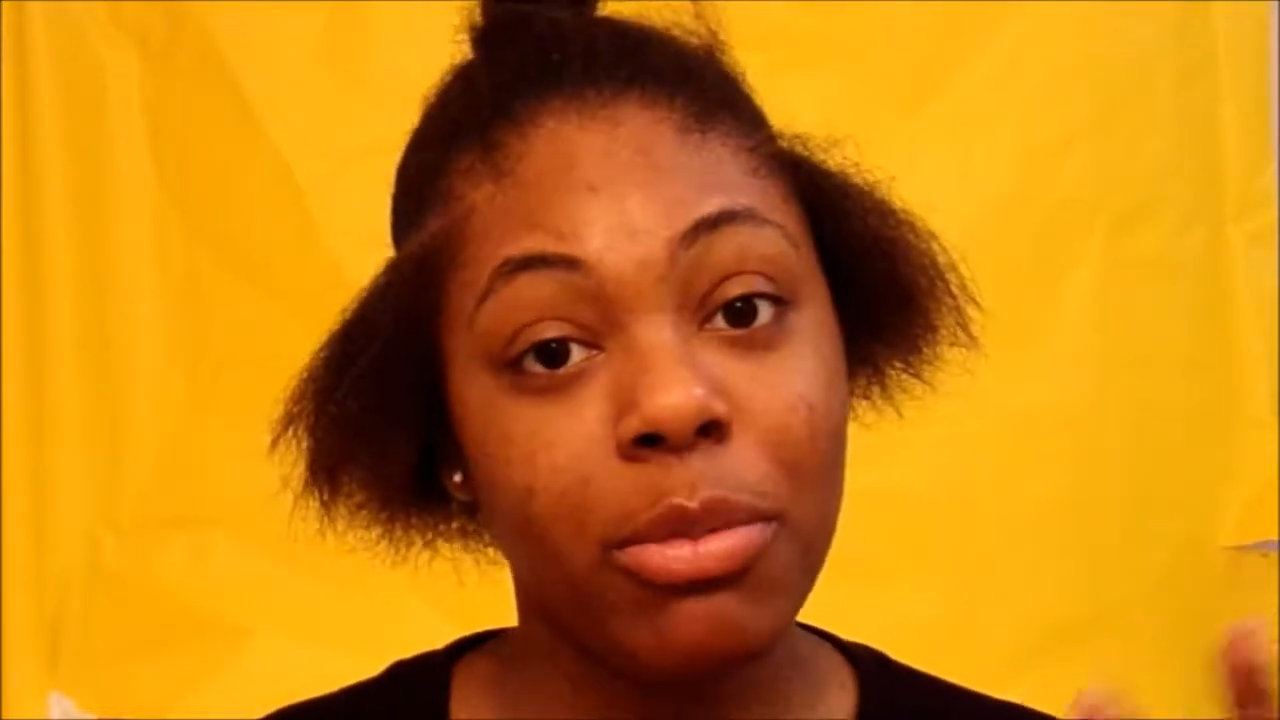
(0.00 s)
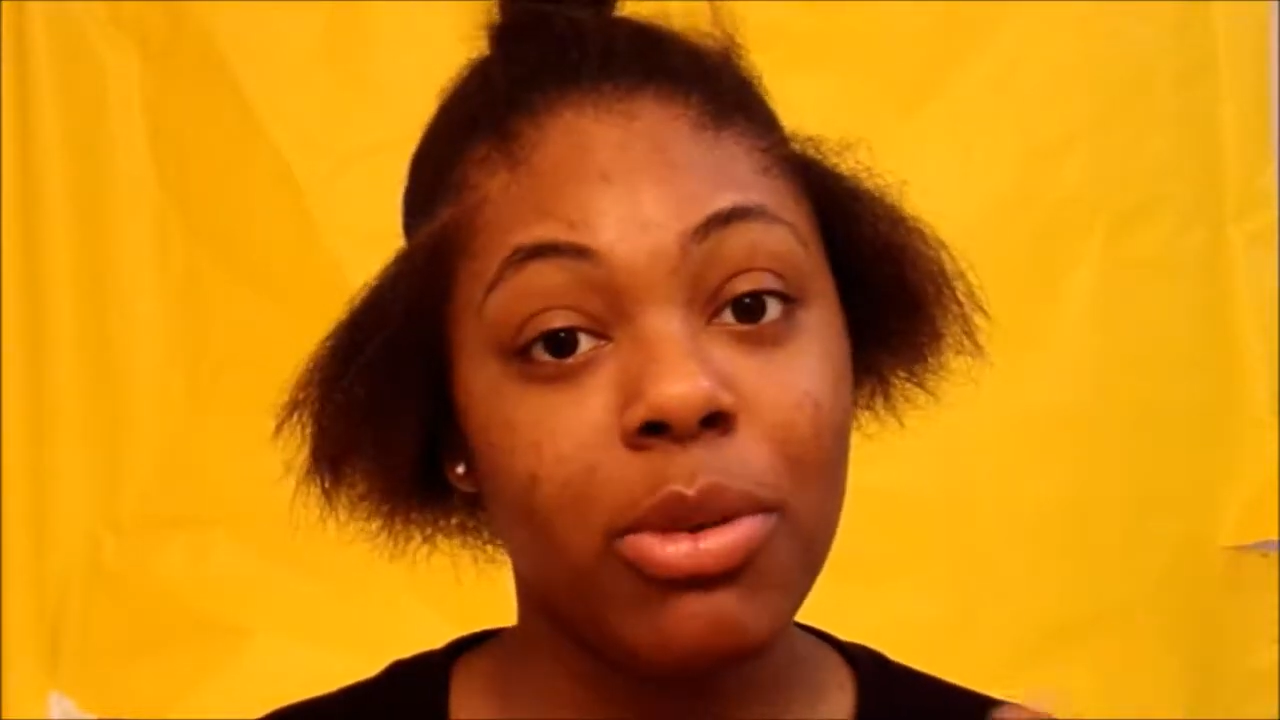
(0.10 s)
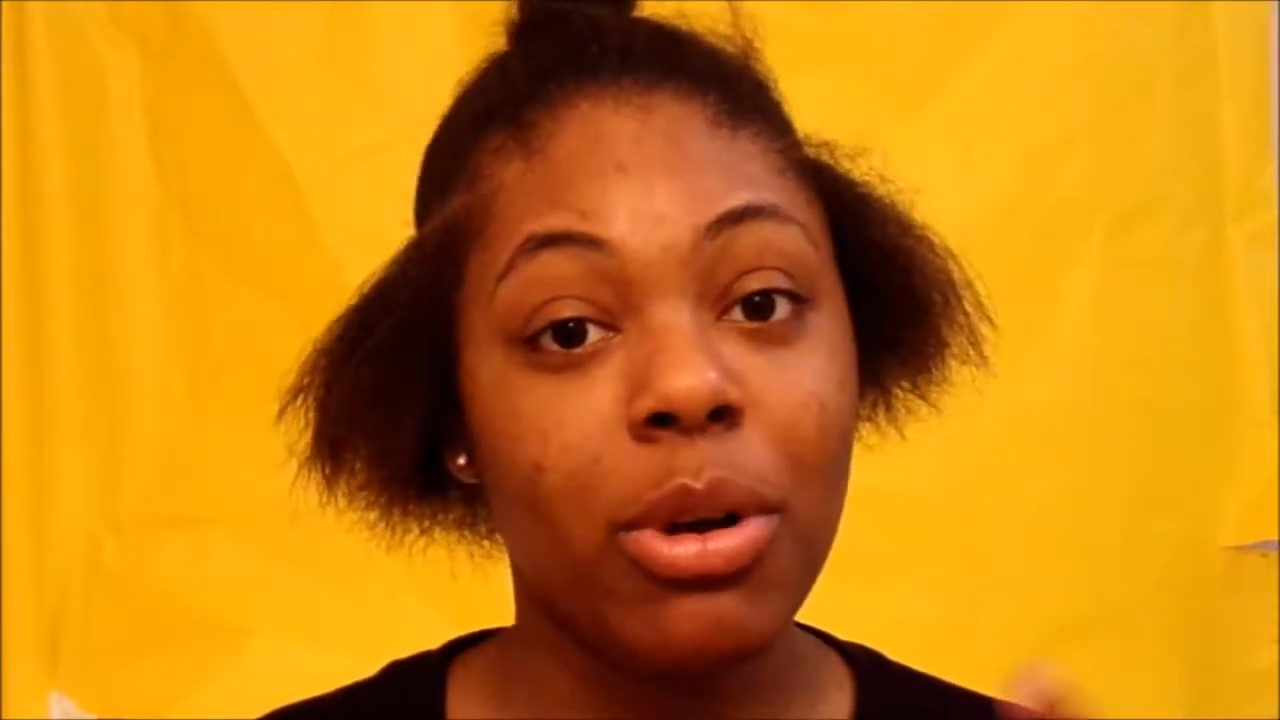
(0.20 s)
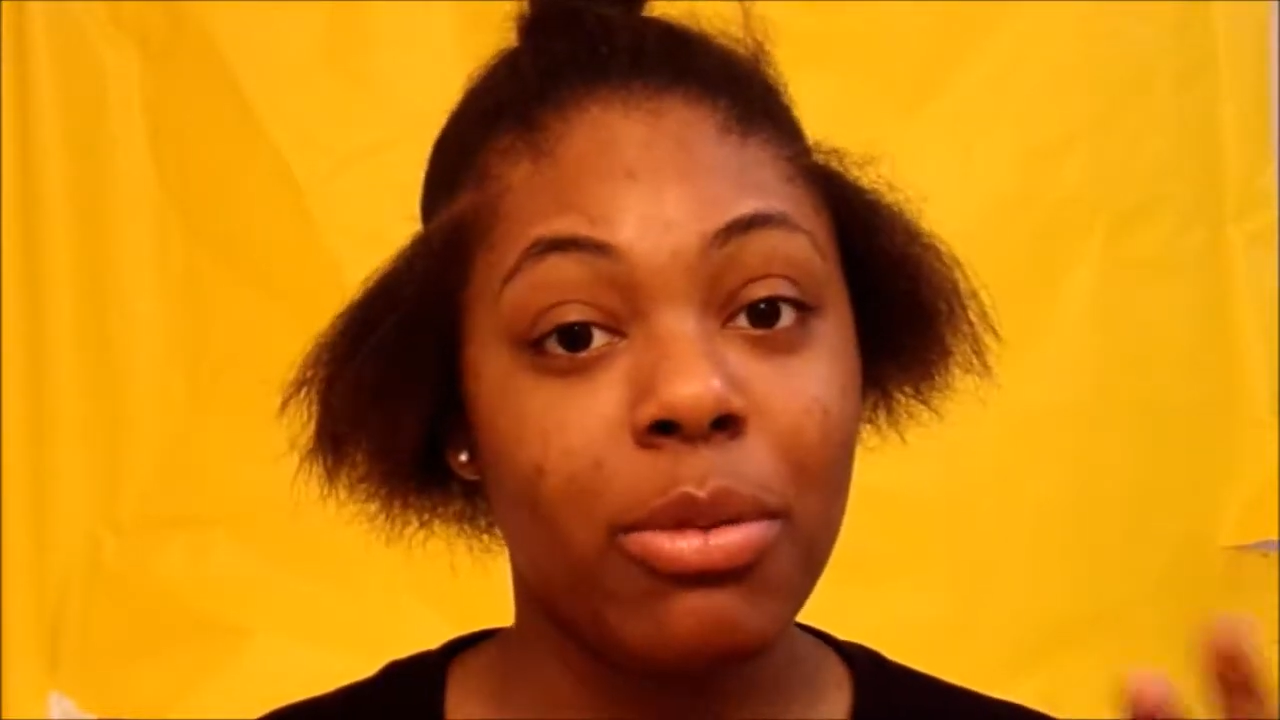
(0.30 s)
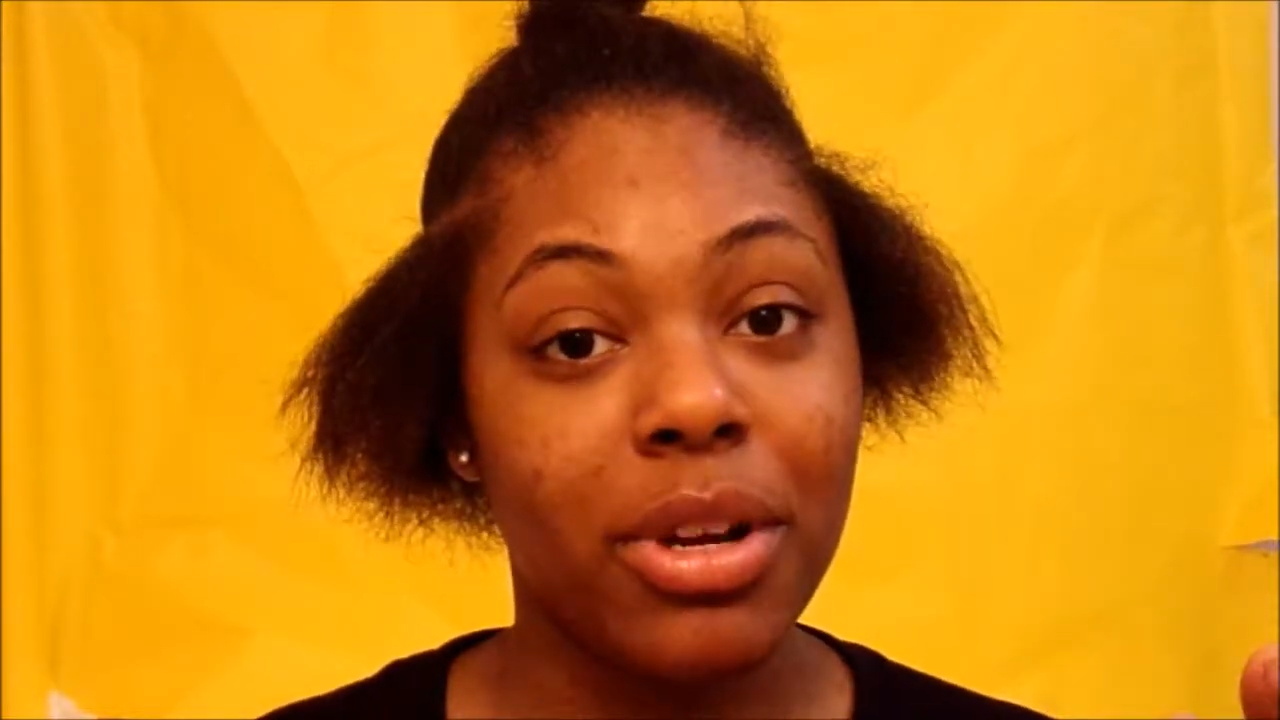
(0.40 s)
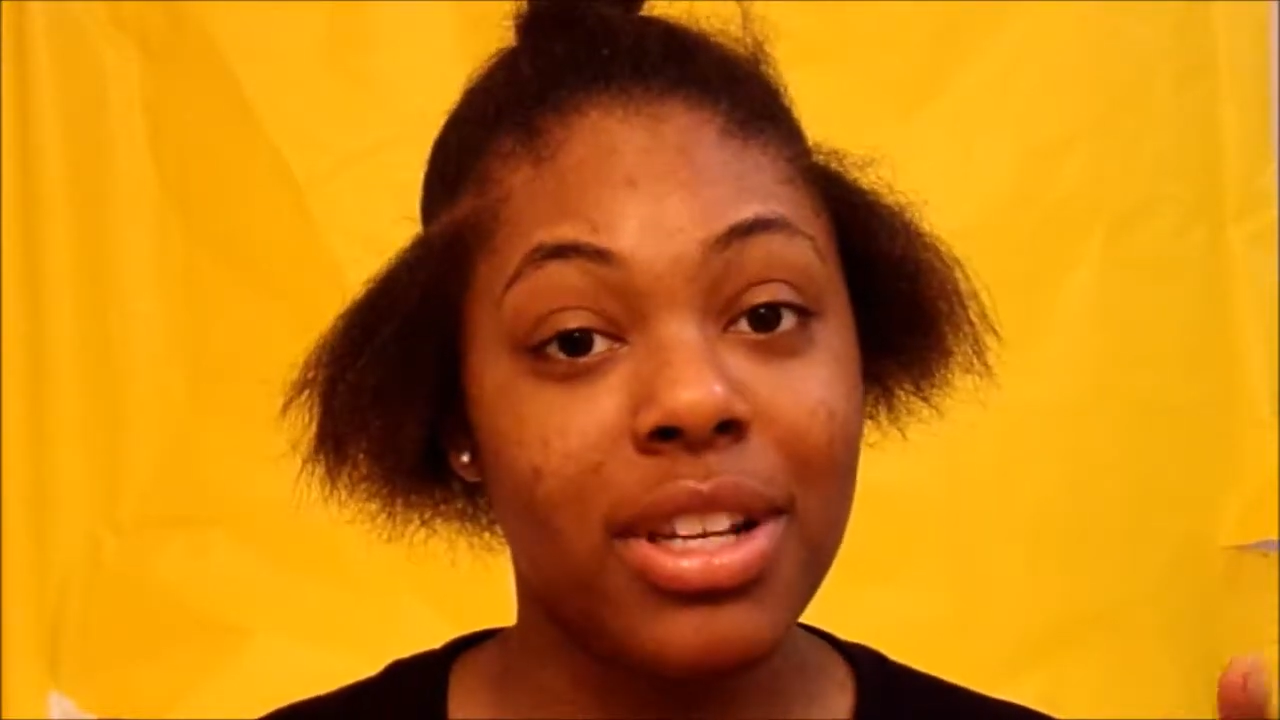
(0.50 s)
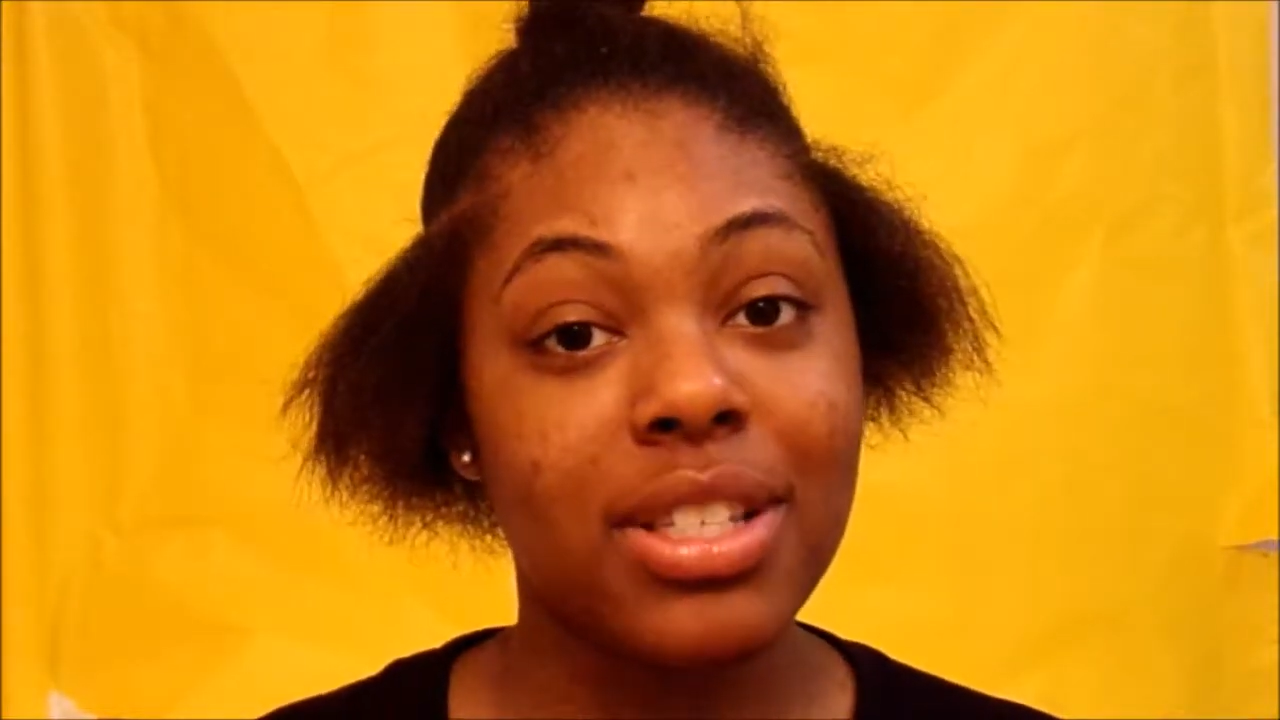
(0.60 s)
you on what it is